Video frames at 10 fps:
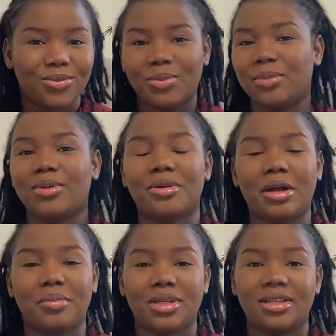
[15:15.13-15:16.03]
people
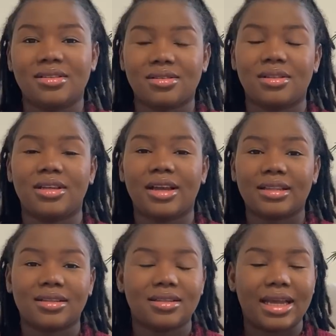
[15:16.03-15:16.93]
around me, they
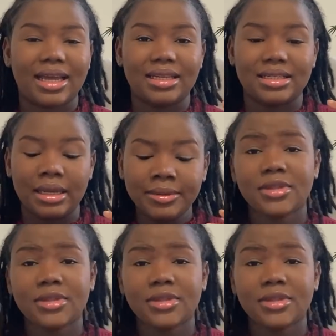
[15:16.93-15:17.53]
gathered and